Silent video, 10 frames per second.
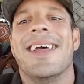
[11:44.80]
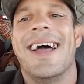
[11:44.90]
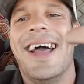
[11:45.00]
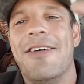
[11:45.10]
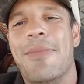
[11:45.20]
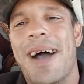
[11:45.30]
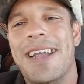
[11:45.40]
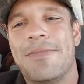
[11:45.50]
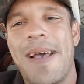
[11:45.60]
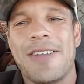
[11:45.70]
Hi,
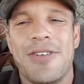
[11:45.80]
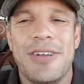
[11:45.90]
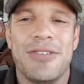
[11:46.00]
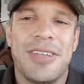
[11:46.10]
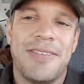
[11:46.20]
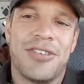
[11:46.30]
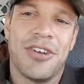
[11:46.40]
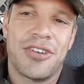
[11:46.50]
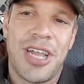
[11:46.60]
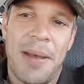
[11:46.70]
everybody. It's Pastor Andrew Stevens,
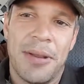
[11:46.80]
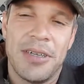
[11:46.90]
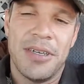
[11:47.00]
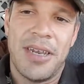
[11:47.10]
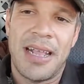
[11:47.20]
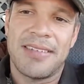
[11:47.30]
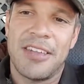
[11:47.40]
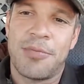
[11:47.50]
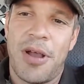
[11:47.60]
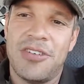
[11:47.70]
Church Common Good
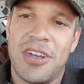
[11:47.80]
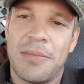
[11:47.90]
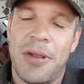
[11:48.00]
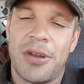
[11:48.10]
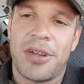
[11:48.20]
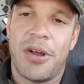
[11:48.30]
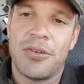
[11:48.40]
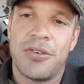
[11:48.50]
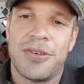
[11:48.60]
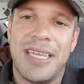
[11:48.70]
Exodus Project,
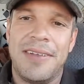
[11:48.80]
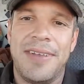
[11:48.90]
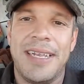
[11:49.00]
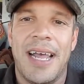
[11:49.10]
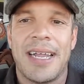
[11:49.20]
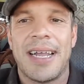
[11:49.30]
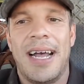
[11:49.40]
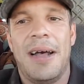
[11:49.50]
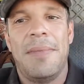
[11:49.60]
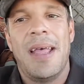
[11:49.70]

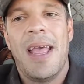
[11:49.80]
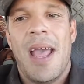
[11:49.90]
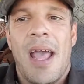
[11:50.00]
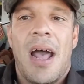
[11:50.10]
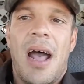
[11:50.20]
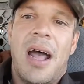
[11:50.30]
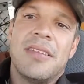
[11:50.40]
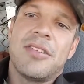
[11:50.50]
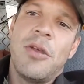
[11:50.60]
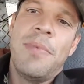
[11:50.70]
AmericanCultureTV.com. Uh,
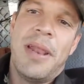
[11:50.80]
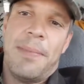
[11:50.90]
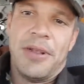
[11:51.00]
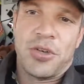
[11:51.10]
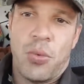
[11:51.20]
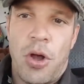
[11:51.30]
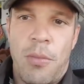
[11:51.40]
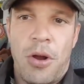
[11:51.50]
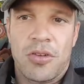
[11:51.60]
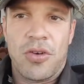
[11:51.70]
so we've been a bunch of
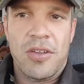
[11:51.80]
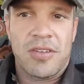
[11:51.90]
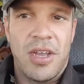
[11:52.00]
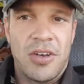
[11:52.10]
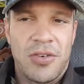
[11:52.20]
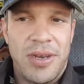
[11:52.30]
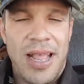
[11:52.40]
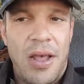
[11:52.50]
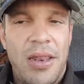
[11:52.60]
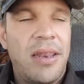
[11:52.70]
Walmarts across the country
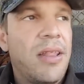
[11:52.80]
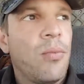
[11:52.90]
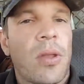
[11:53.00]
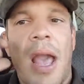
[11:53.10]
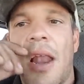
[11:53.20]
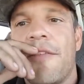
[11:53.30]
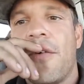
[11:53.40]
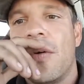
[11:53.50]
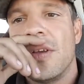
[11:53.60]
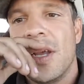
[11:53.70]
now, and in, in
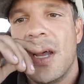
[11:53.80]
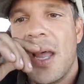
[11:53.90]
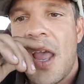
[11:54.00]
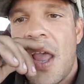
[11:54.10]
California,